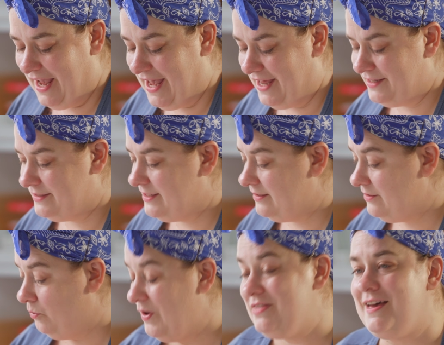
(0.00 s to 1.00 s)
And
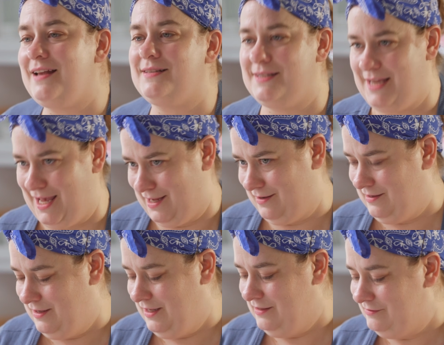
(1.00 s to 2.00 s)
with that said,
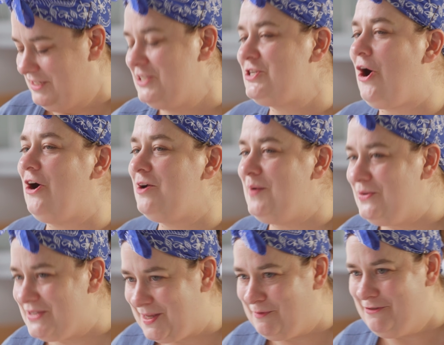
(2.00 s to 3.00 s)
let's talk
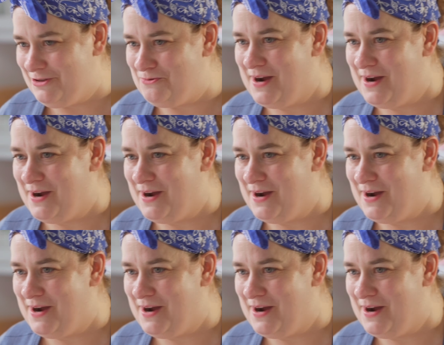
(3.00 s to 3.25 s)
about some of the